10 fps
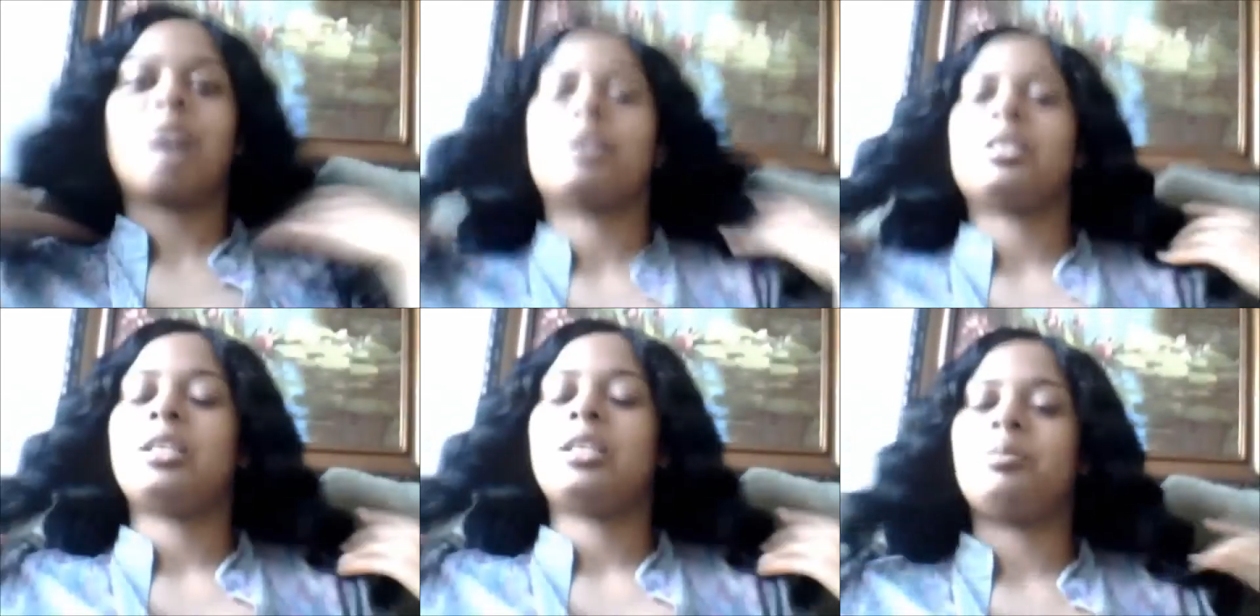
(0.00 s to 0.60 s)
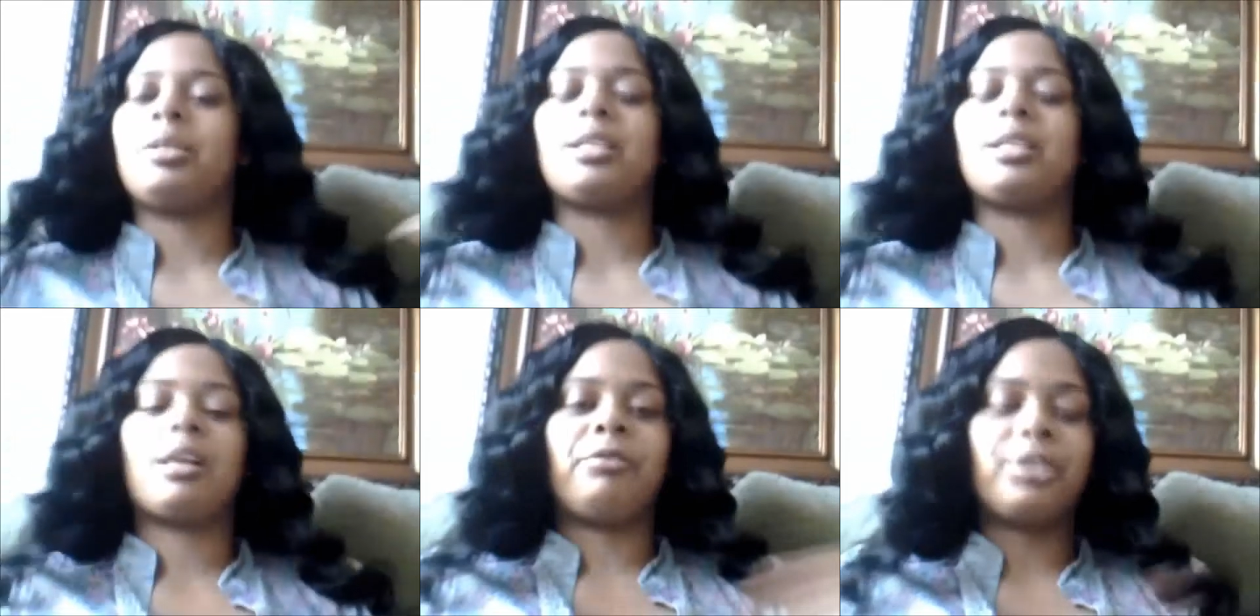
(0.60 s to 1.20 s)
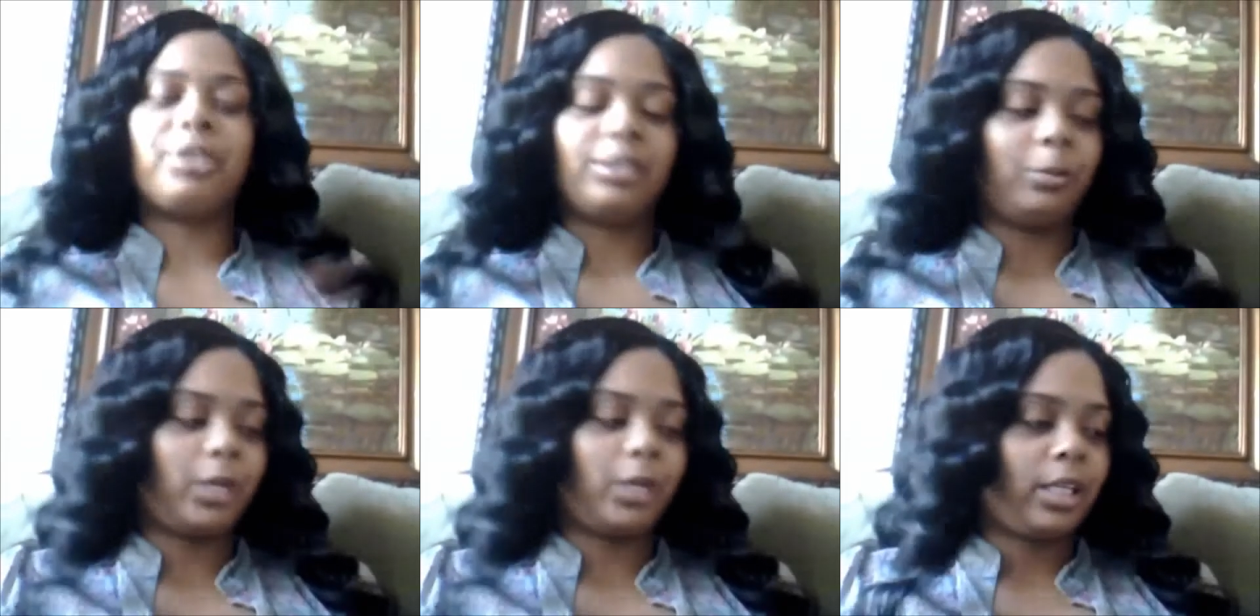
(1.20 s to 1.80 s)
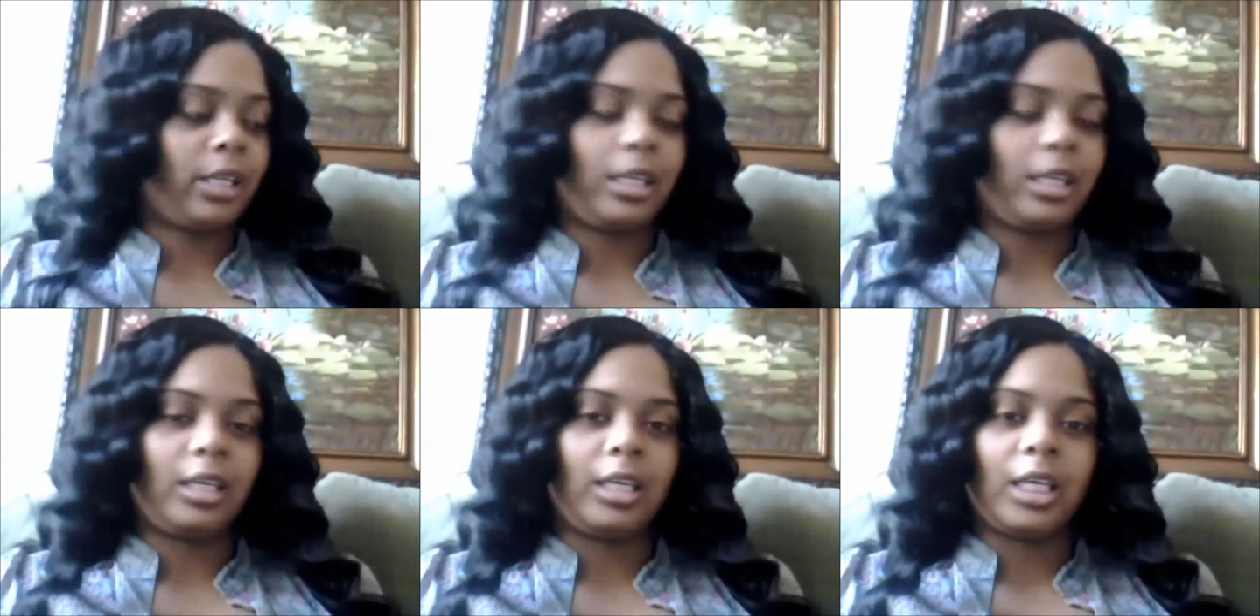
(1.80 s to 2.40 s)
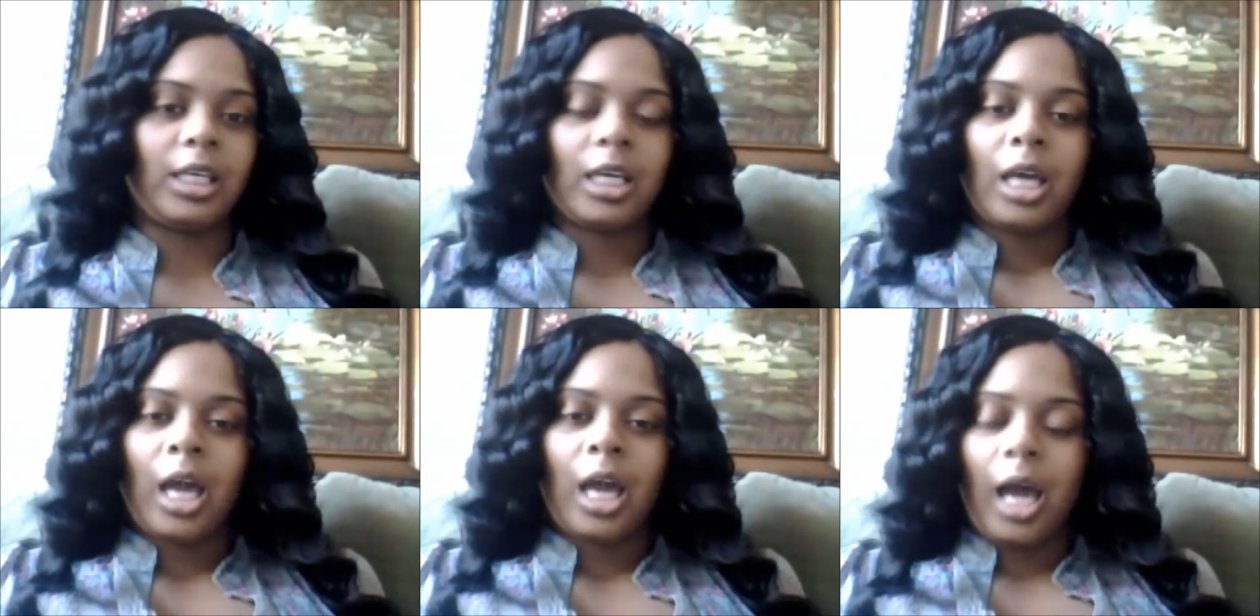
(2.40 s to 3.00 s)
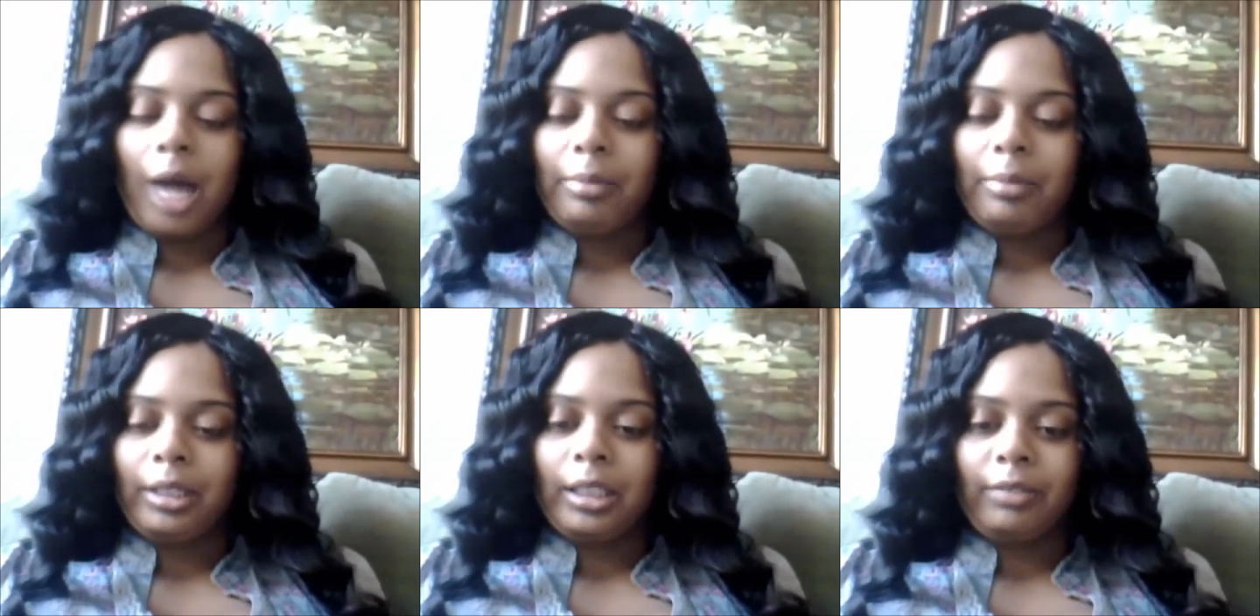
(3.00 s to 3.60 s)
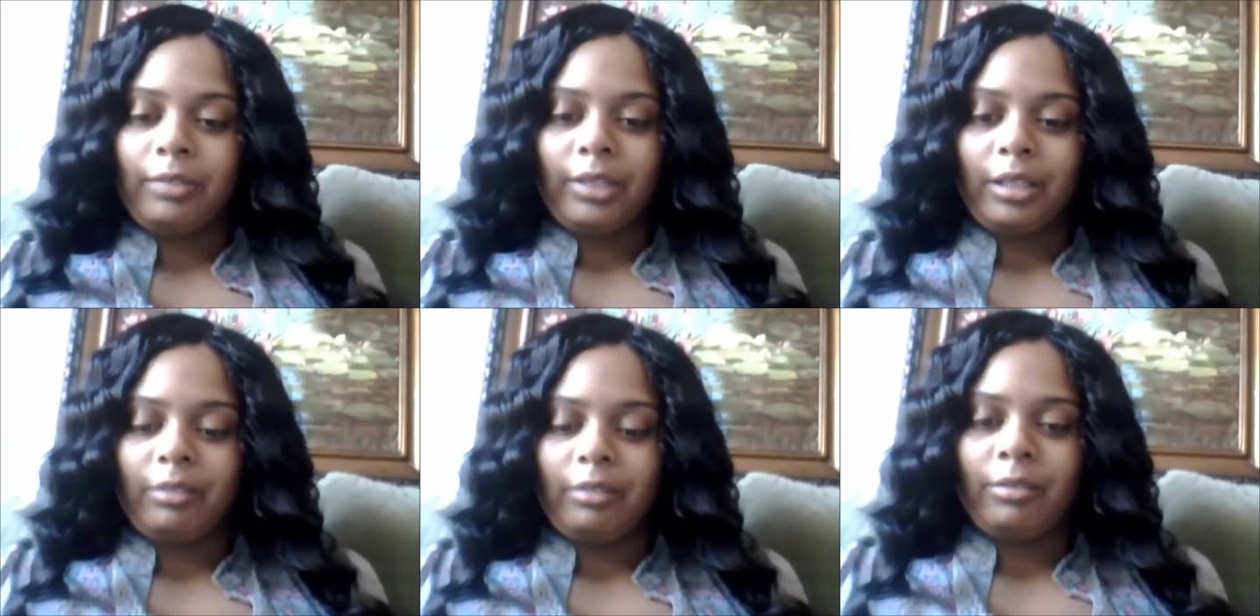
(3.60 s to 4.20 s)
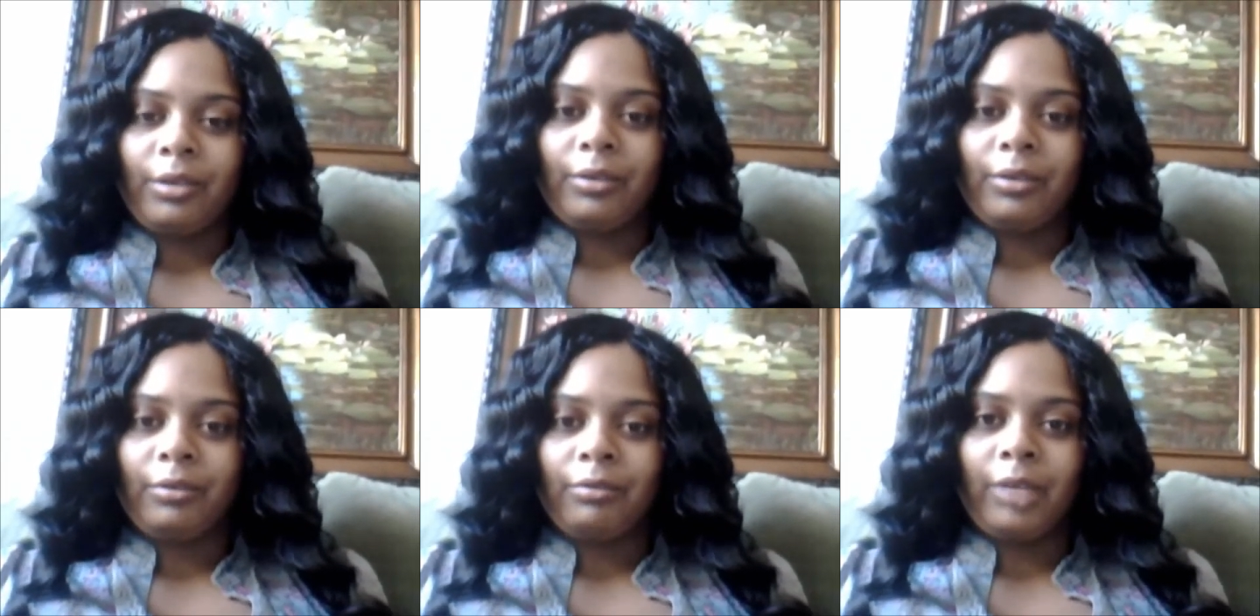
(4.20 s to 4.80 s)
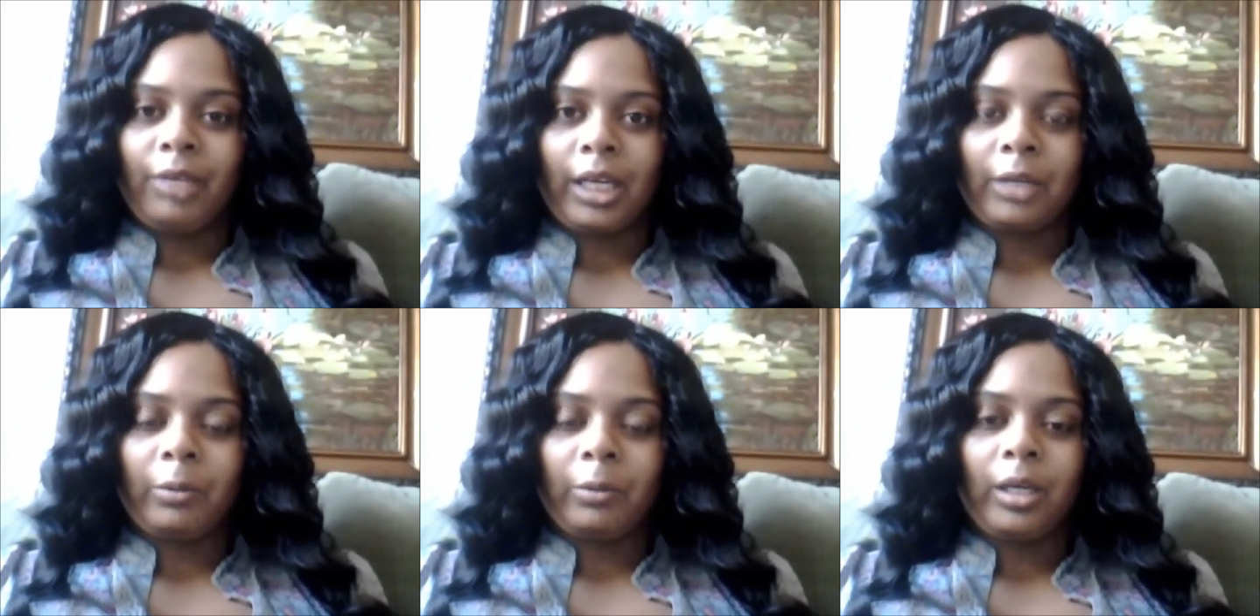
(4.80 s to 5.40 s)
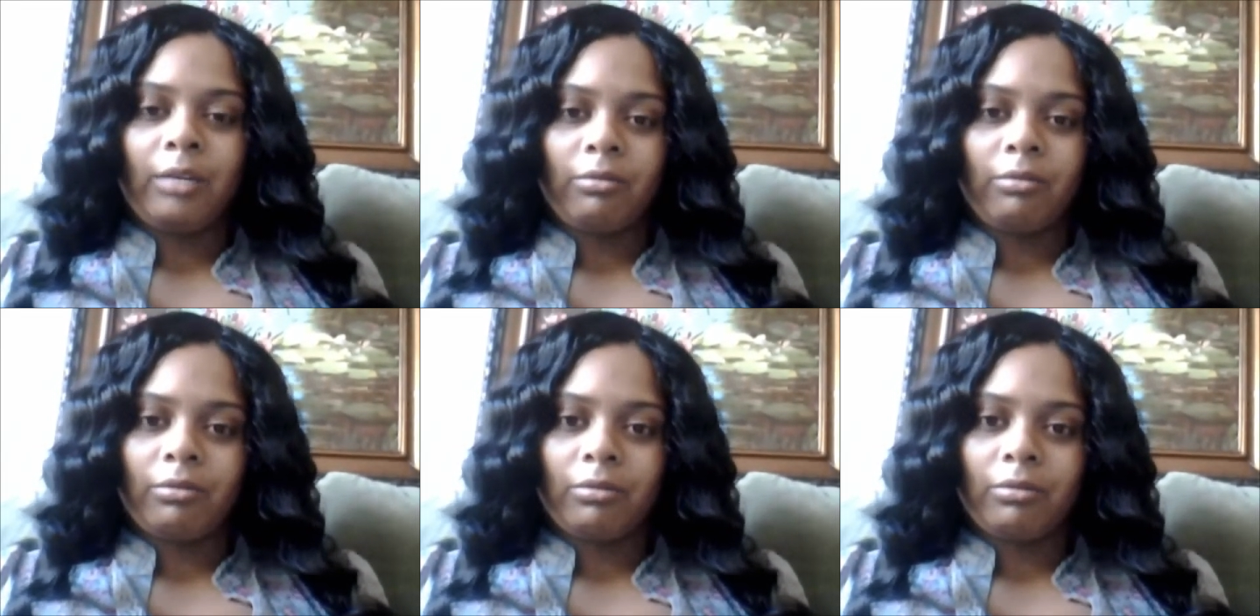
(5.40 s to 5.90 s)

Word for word: just get it because I originally wanted the, I believe, the Vienna wave.